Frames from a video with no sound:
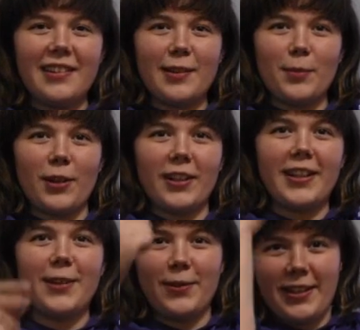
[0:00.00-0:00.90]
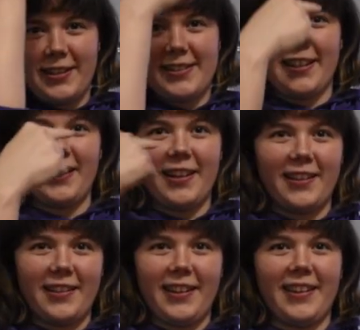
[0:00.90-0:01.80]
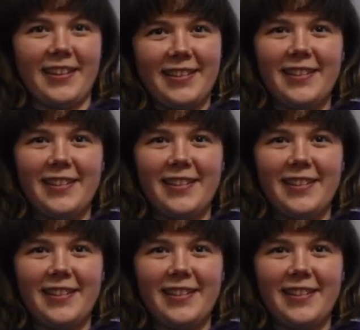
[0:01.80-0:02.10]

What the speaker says: The blonde guy with that's like cut like this.